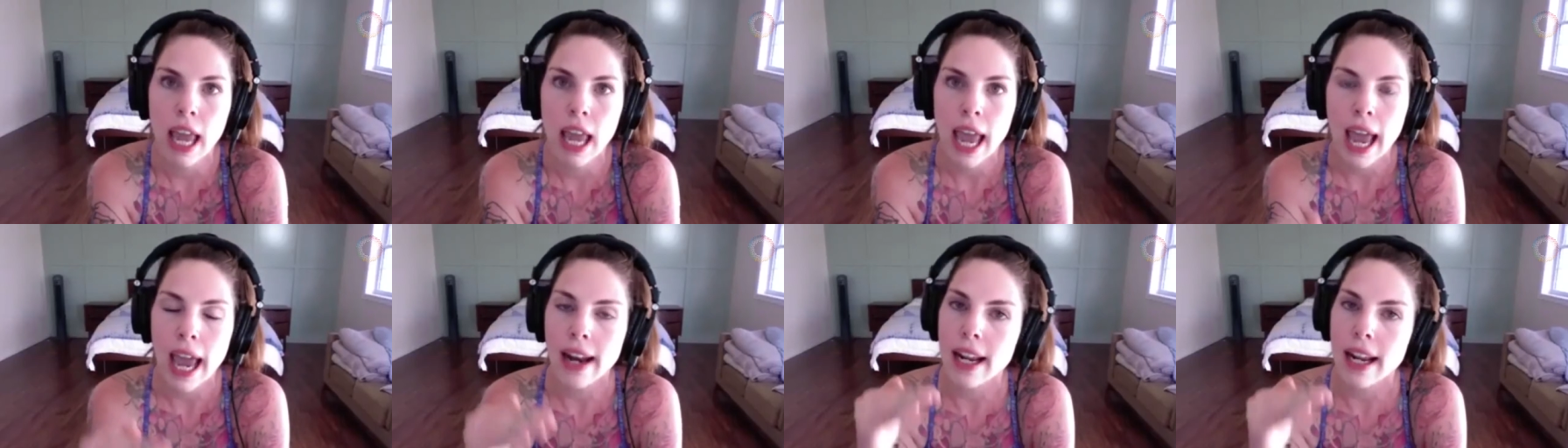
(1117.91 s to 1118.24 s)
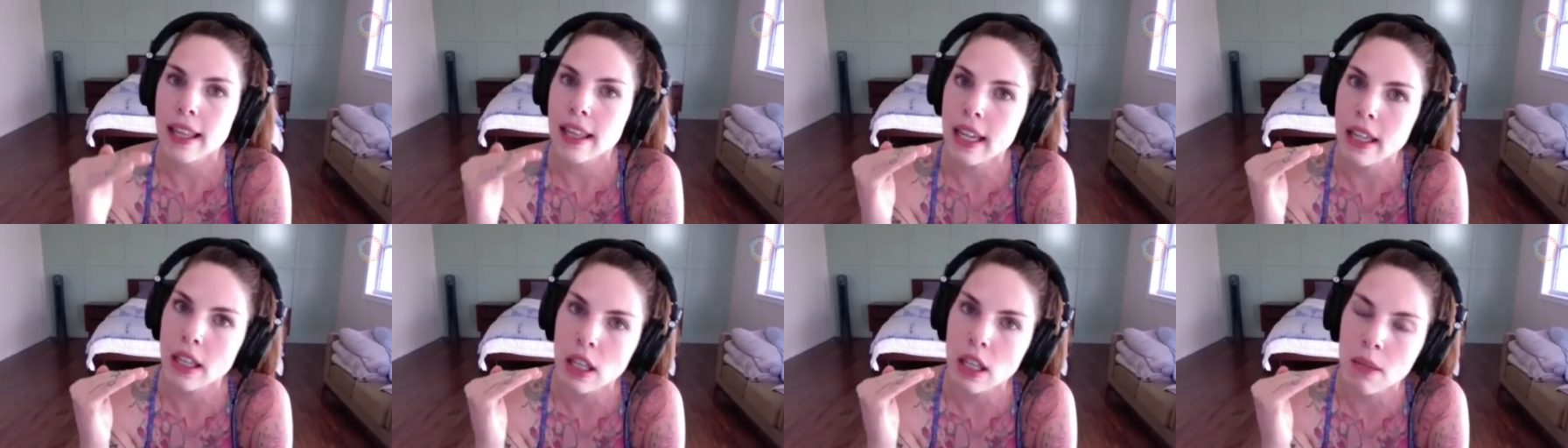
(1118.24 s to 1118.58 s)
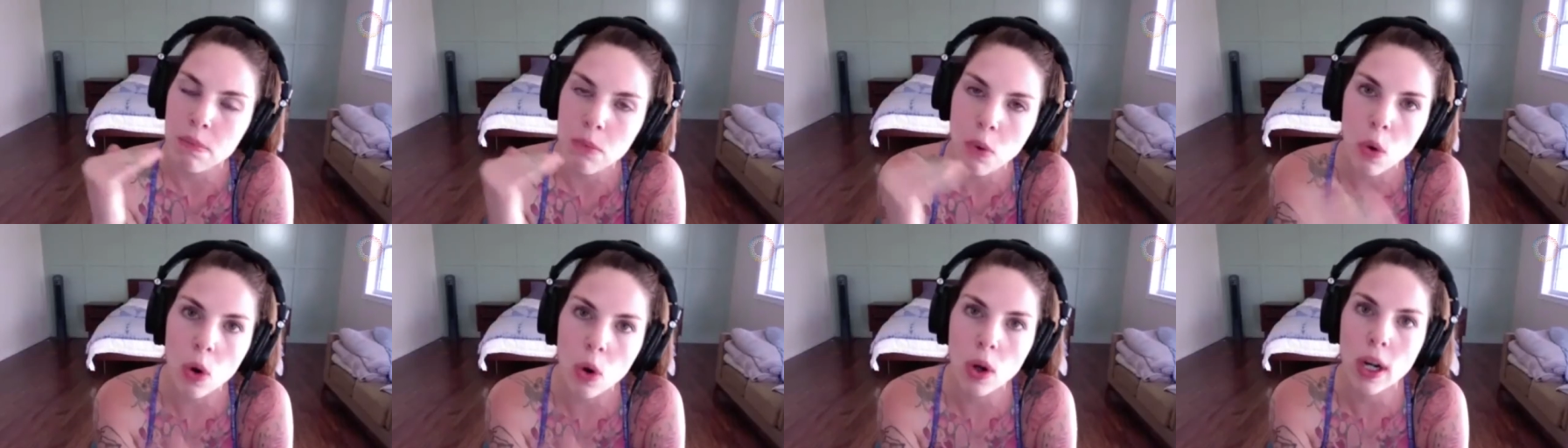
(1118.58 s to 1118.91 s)
And I think the
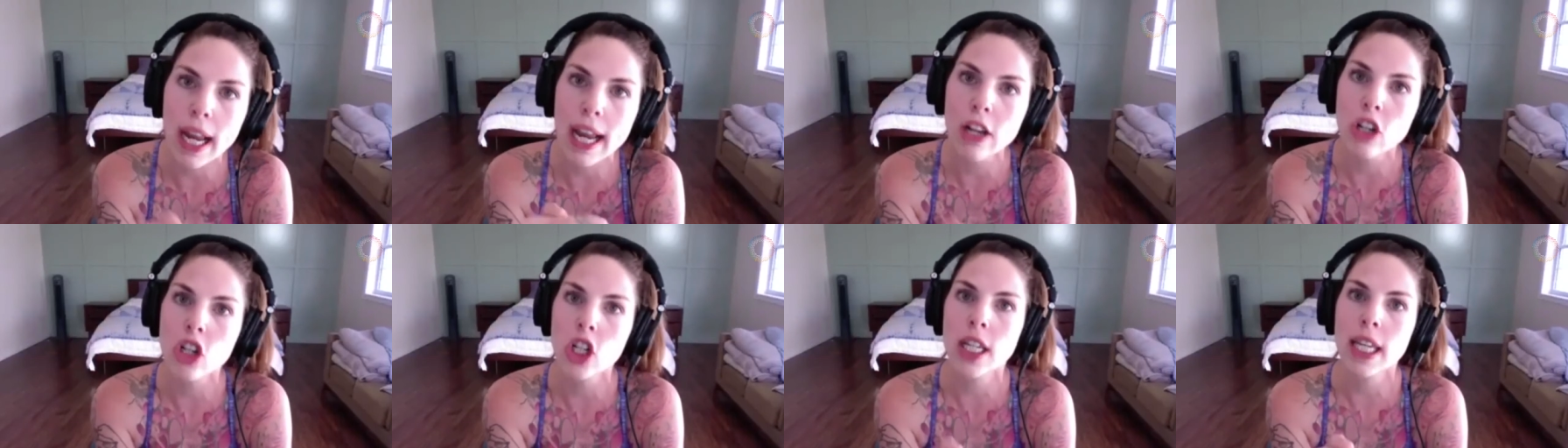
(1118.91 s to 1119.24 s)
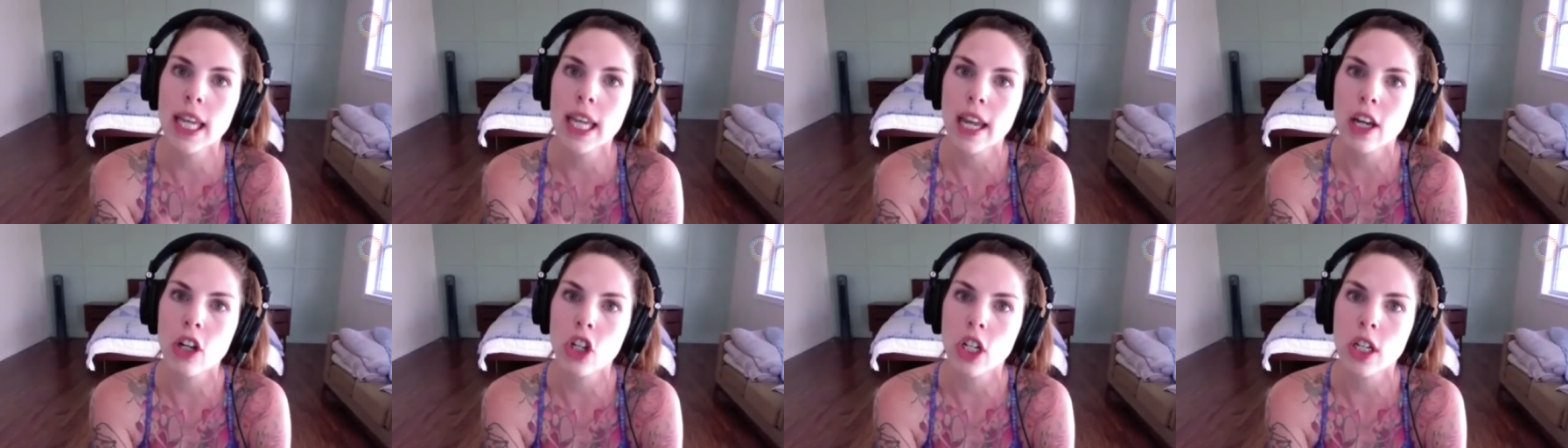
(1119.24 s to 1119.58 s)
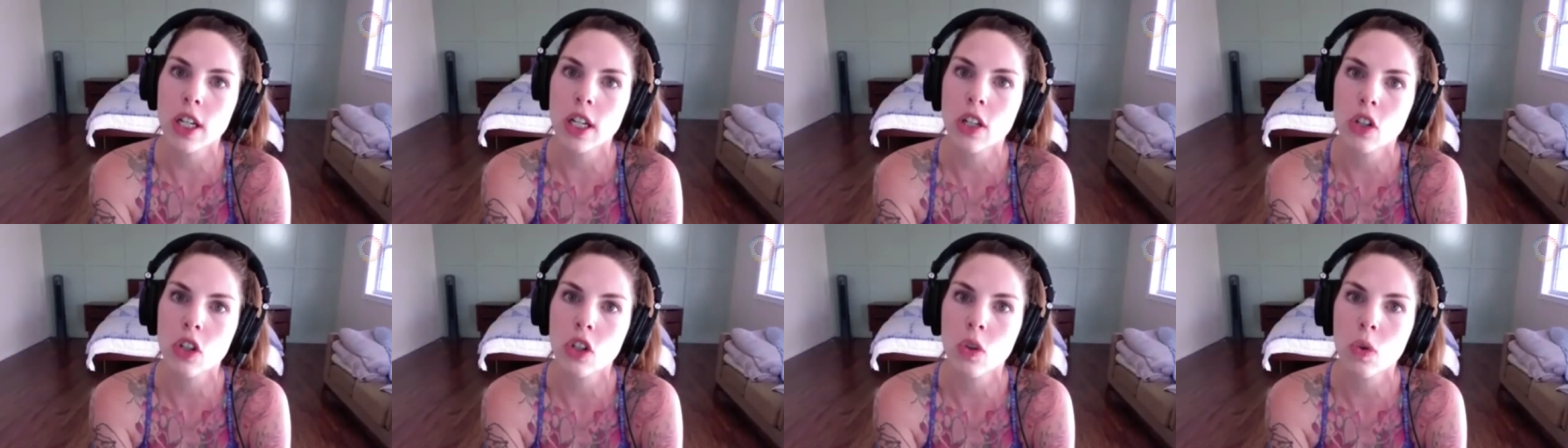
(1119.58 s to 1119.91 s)
more education
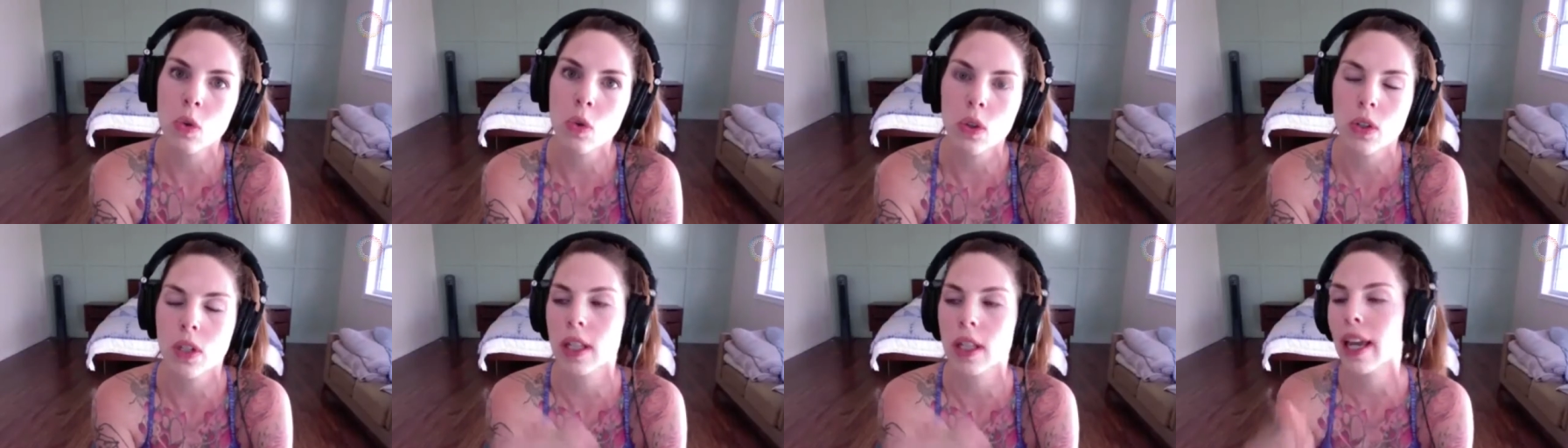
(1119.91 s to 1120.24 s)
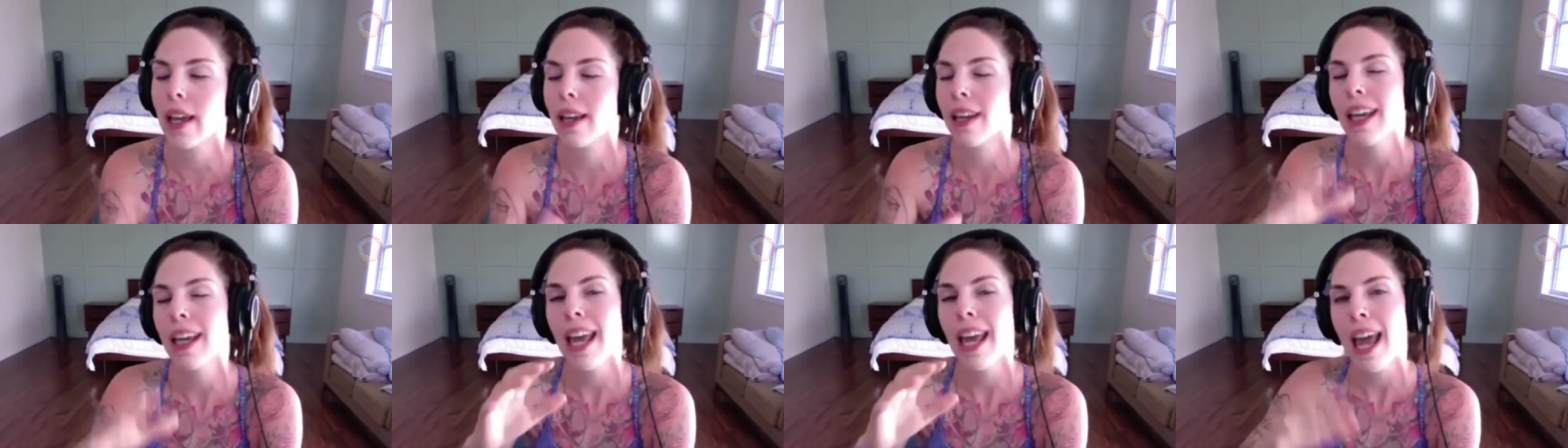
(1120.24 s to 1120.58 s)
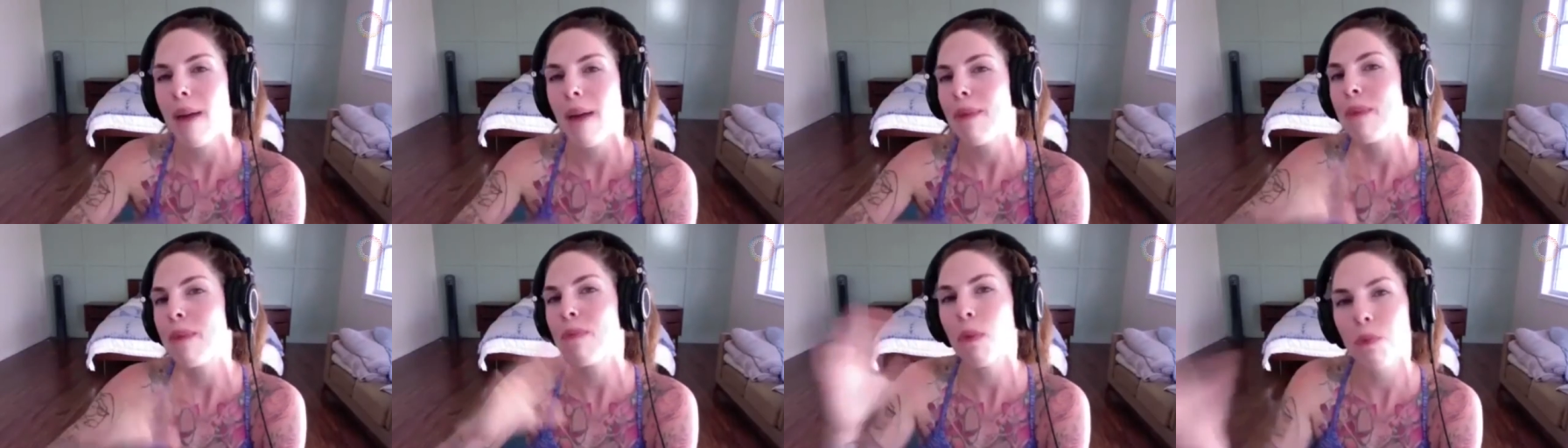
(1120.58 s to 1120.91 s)
in schools, like
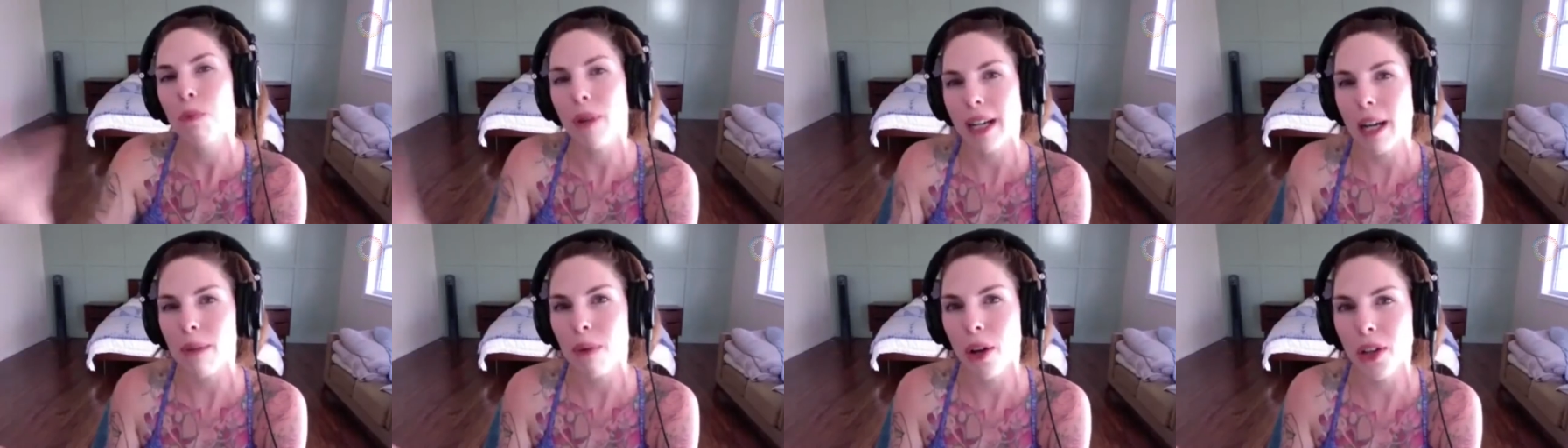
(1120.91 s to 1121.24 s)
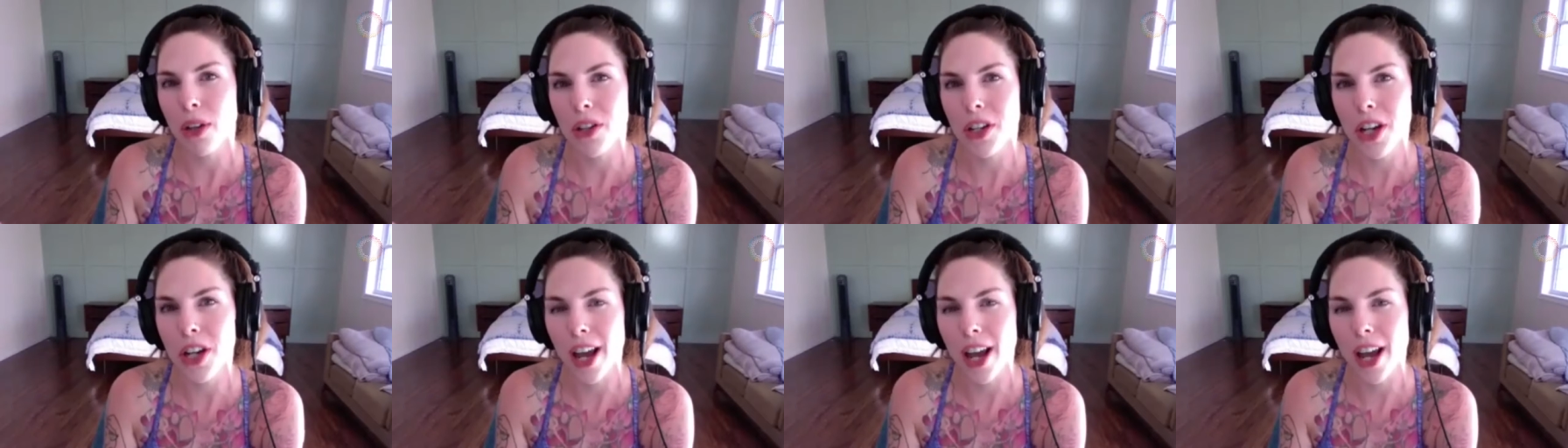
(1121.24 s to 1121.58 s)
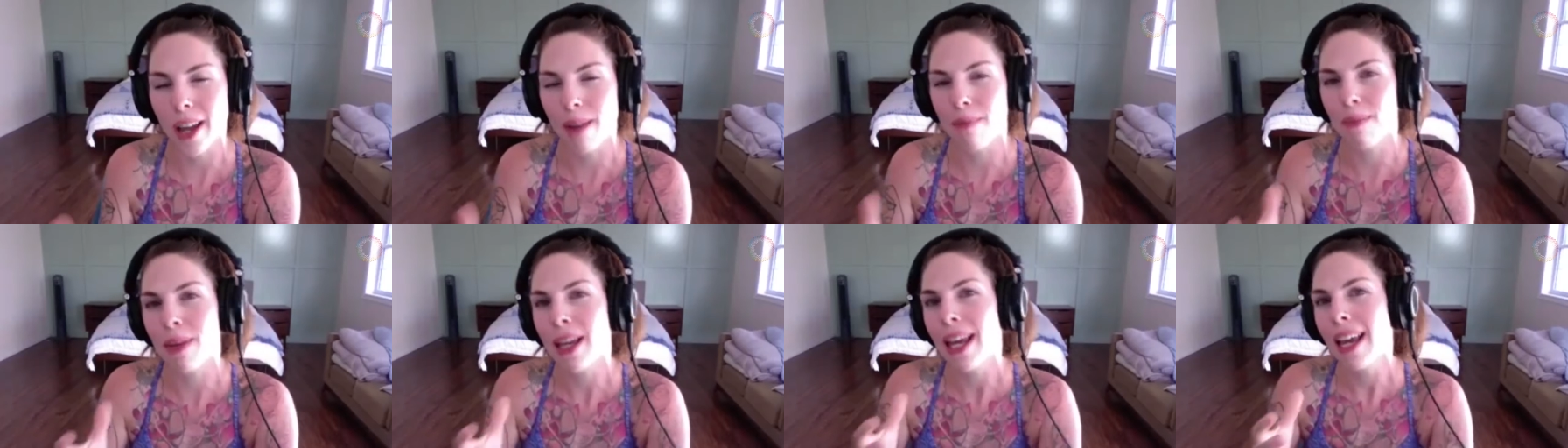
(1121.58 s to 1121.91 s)
people bring up all the time